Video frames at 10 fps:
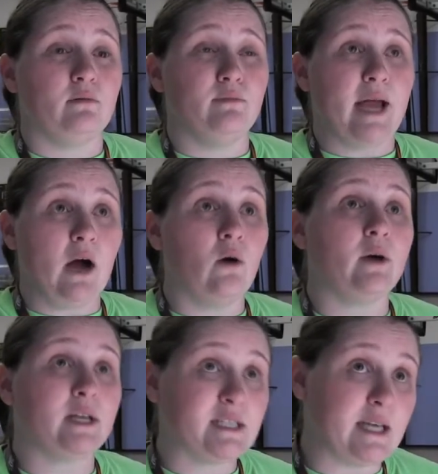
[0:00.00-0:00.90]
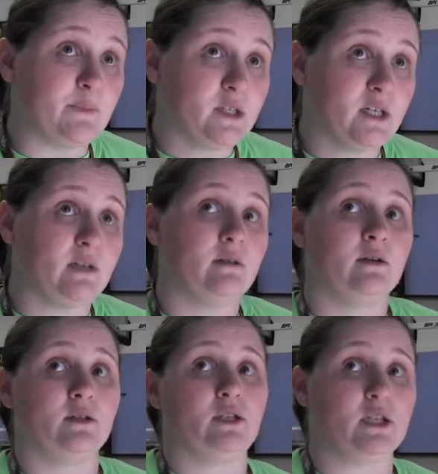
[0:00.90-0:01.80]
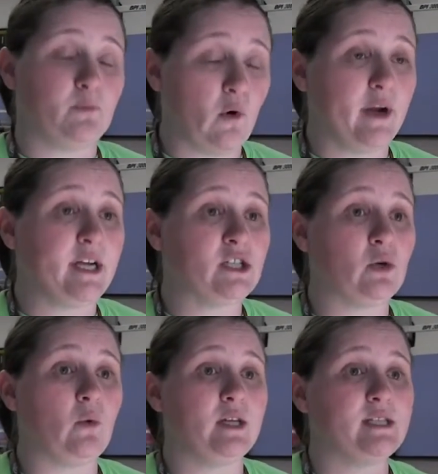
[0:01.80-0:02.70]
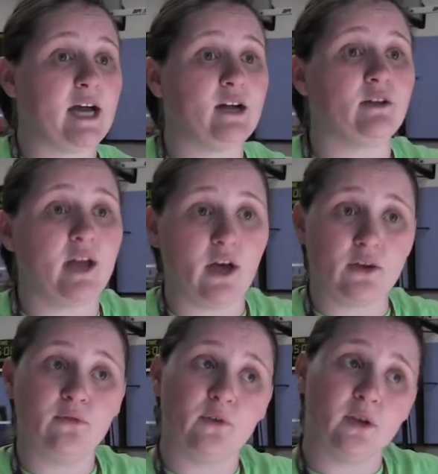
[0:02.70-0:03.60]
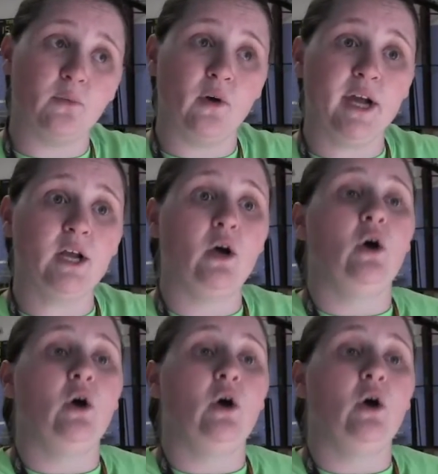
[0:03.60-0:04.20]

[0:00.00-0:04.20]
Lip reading: now accepted just pointing to one side or the other for the point,